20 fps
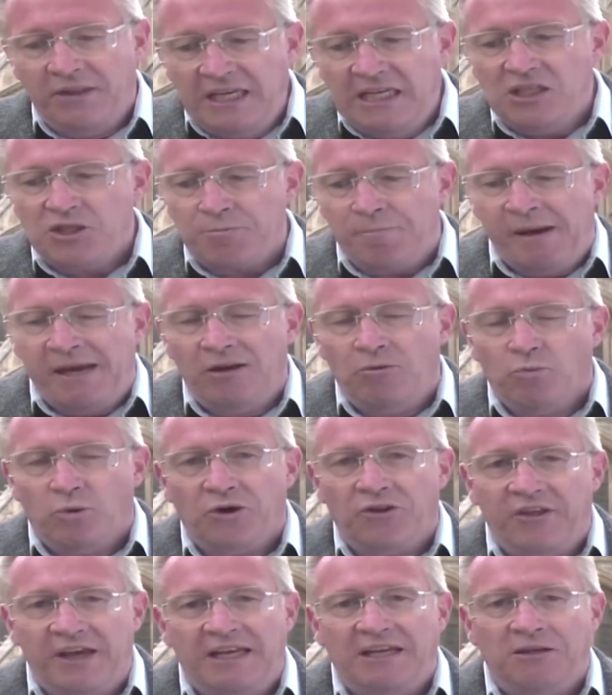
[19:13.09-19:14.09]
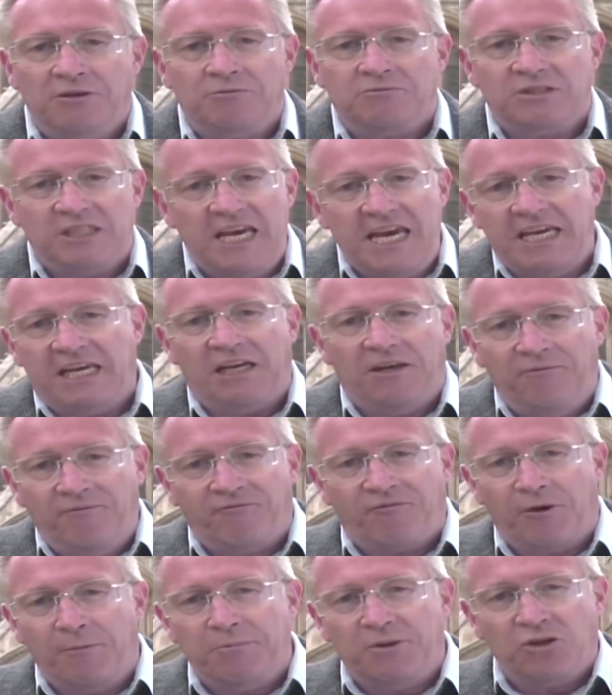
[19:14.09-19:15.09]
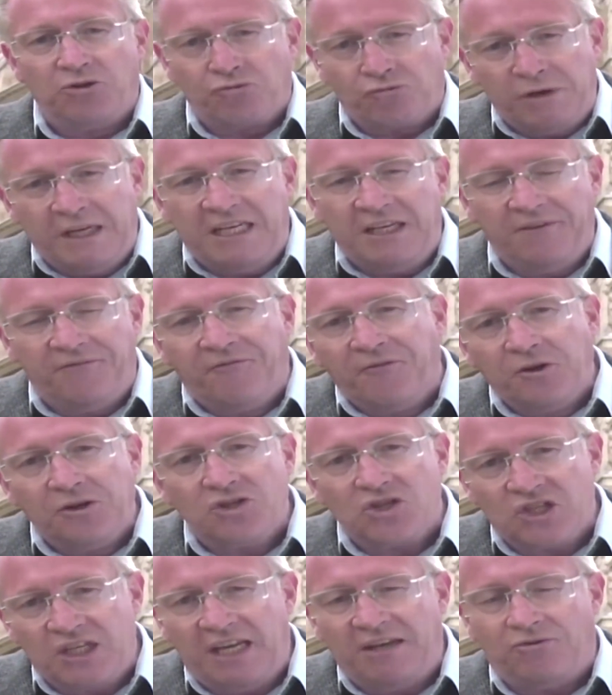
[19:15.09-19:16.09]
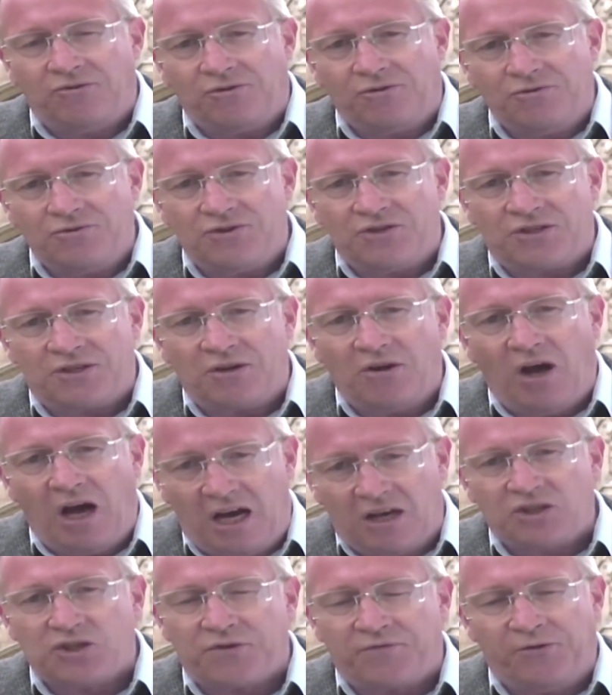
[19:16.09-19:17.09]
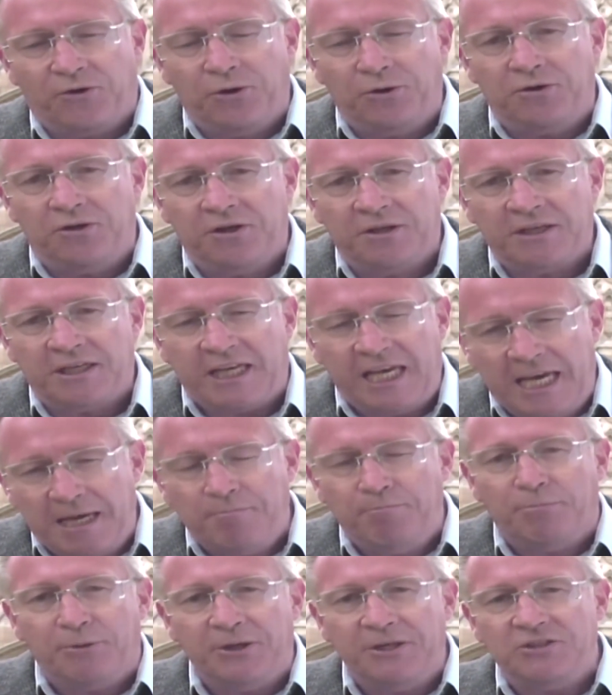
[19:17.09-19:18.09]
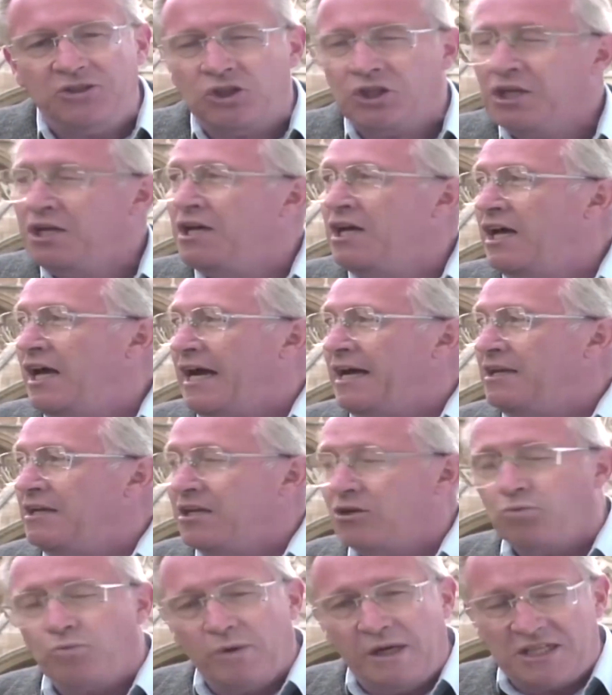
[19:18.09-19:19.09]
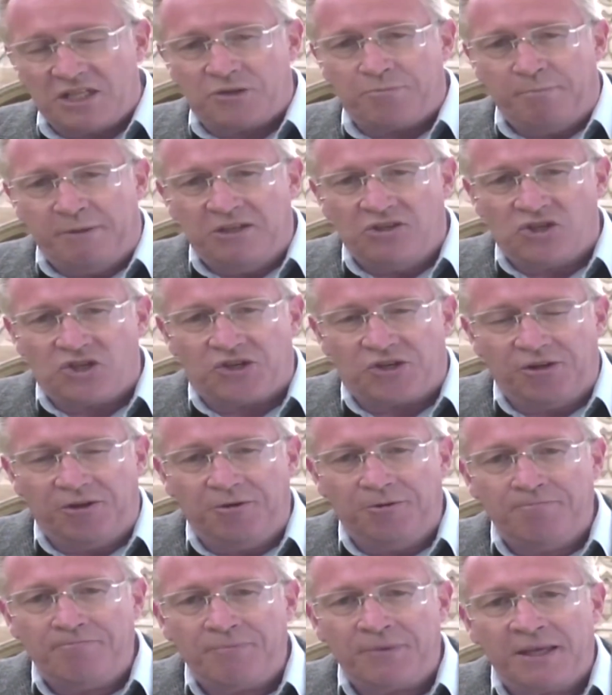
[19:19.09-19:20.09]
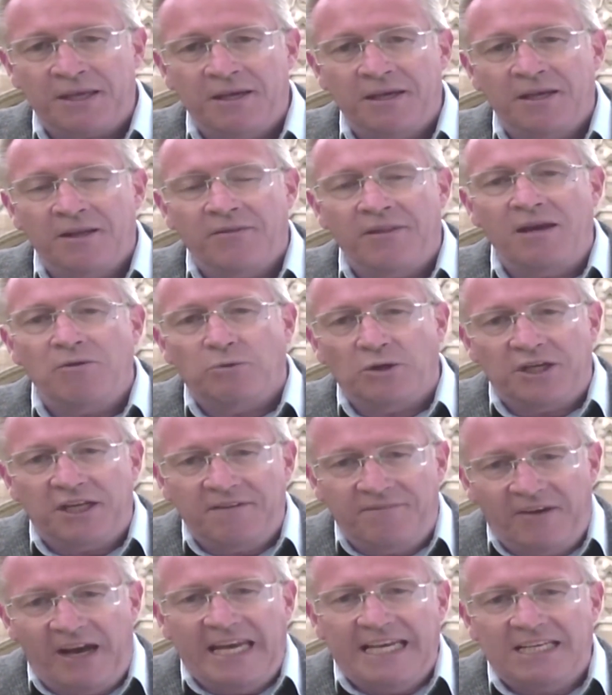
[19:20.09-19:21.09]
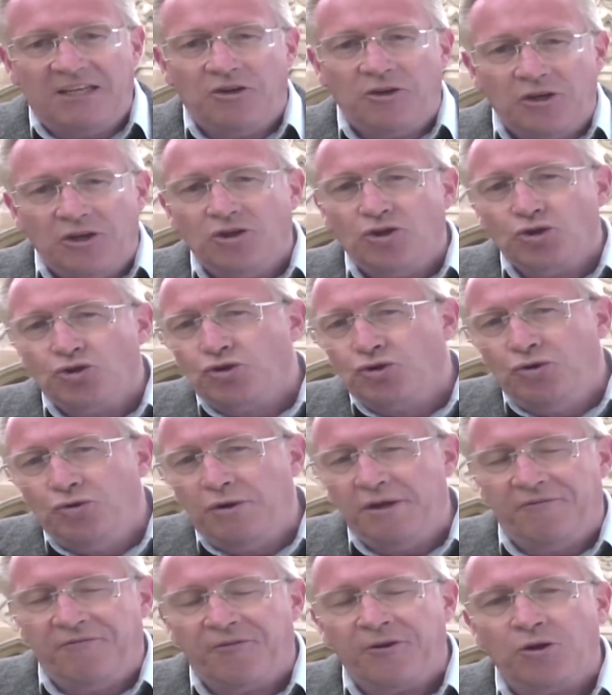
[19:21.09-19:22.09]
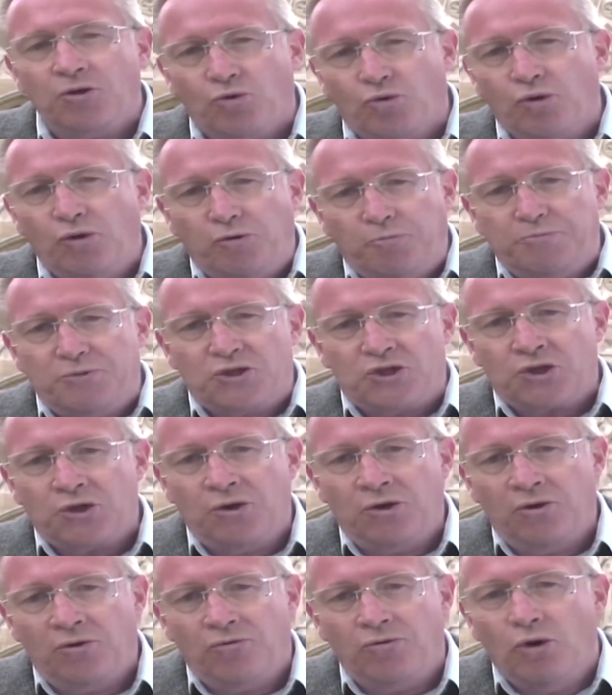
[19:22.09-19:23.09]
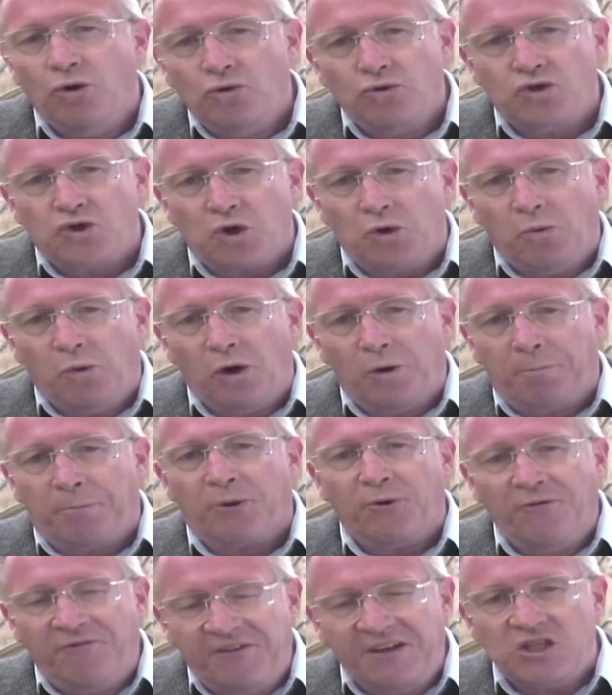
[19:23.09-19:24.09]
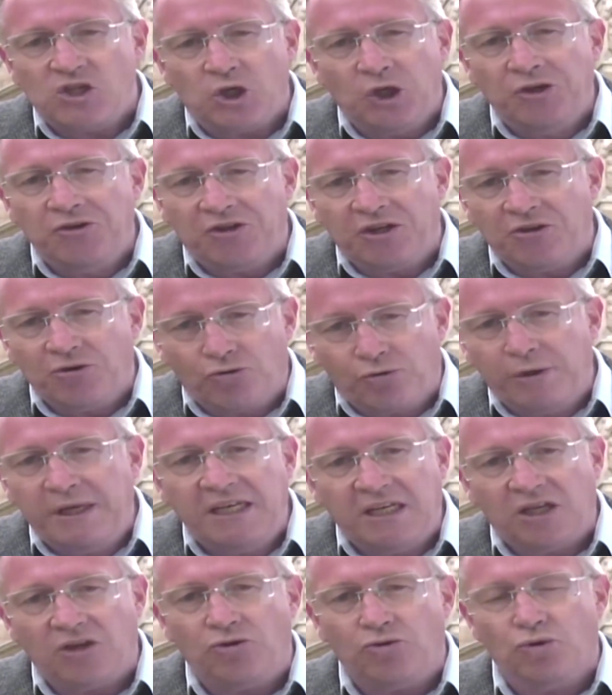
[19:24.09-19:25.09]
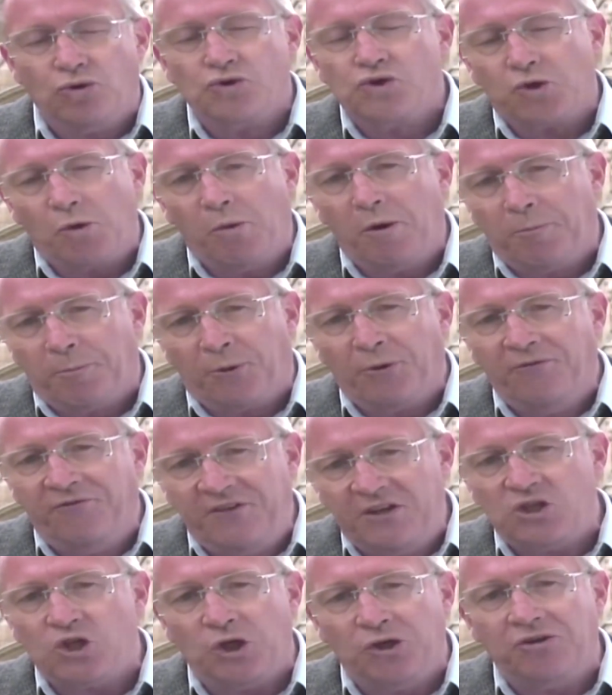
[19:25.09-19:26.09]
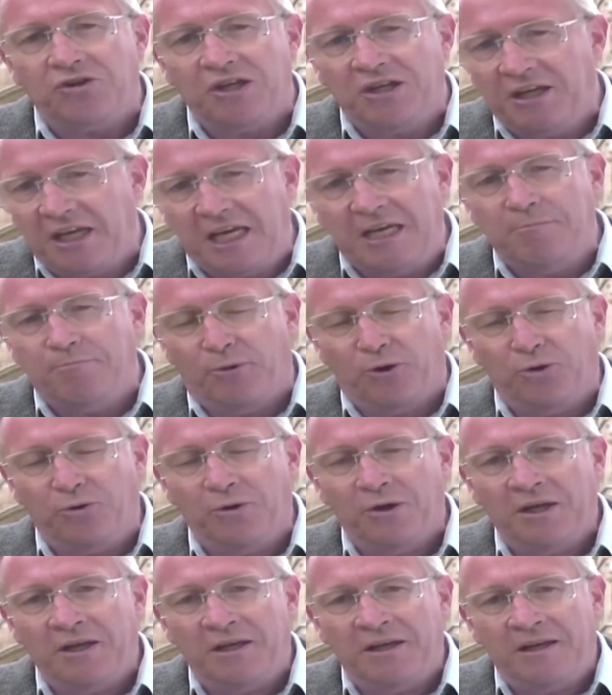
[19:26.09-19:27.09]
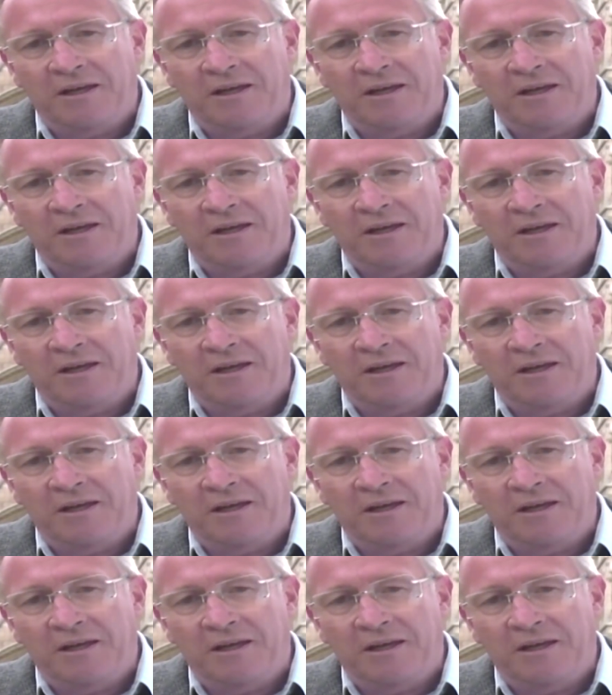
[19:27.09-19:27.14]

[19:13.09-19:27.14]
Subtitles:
These men were then taken from the 3 different centres, Oxford, Cambridge, and at Westminster. They were divided into 2 different groups, those who were proficient in Greek and those who were proficient in Hebrew.